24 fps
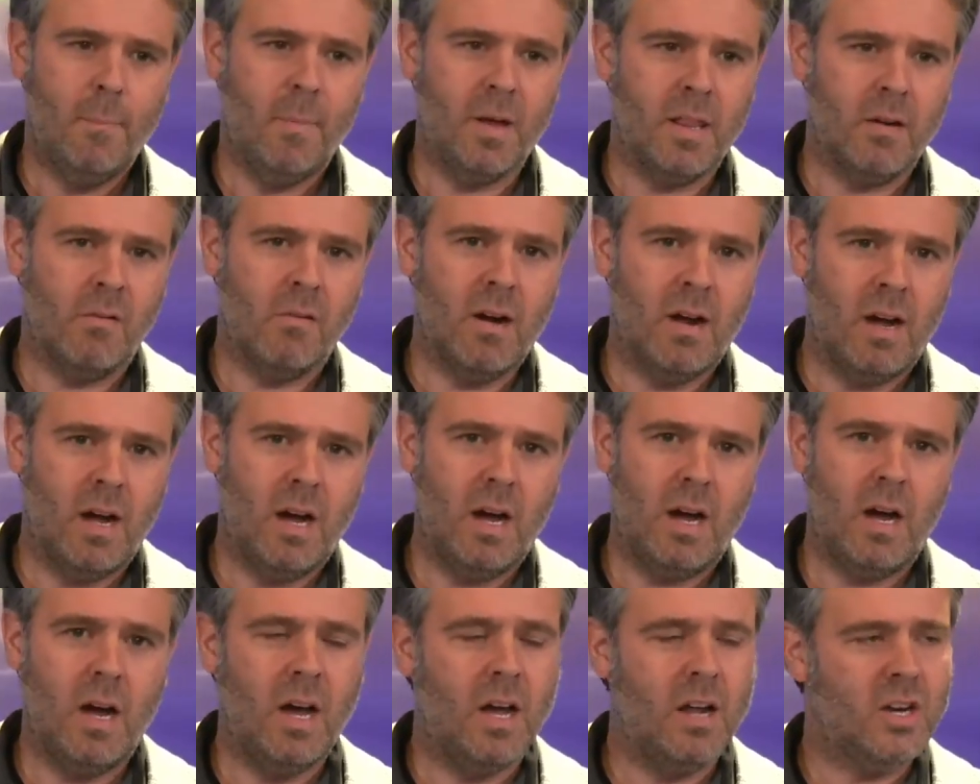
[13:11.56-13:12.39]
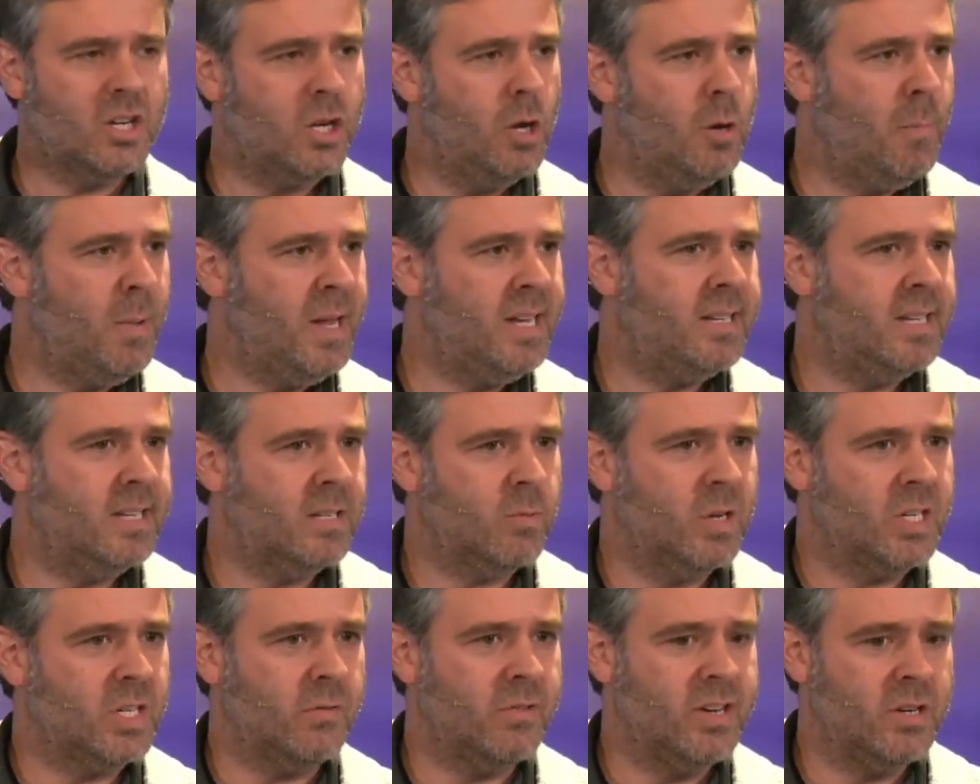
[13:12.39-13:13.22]
but there are two
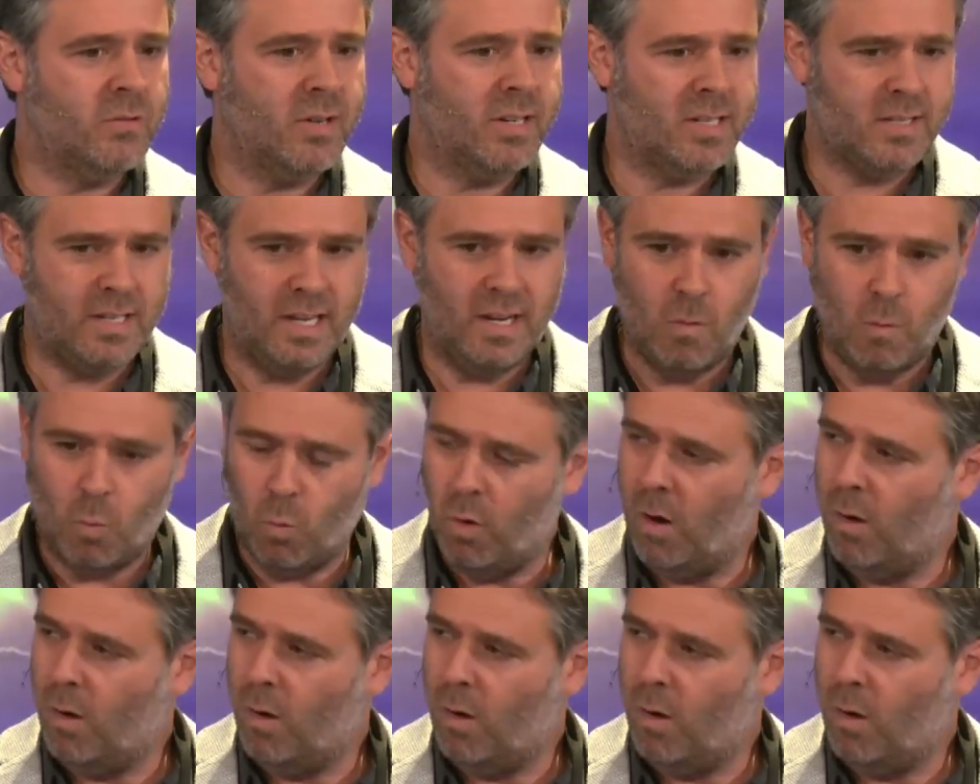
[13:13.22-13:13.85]
pieces which are interesting.